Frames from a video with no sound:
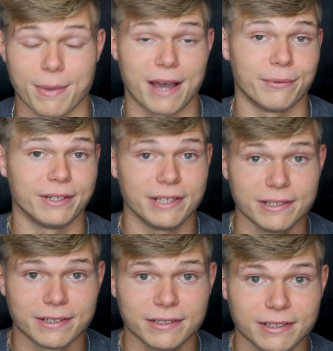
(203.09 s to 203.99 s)
I would
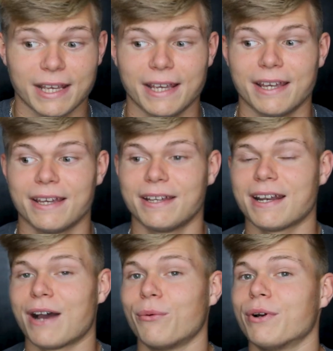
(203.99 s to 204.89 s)
eat it and
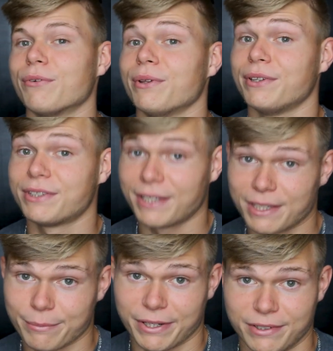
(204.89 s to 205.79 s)
I wouldn't really think
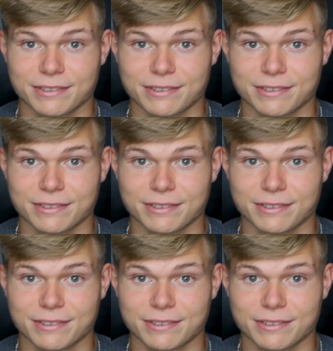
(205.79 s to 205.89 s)
about it.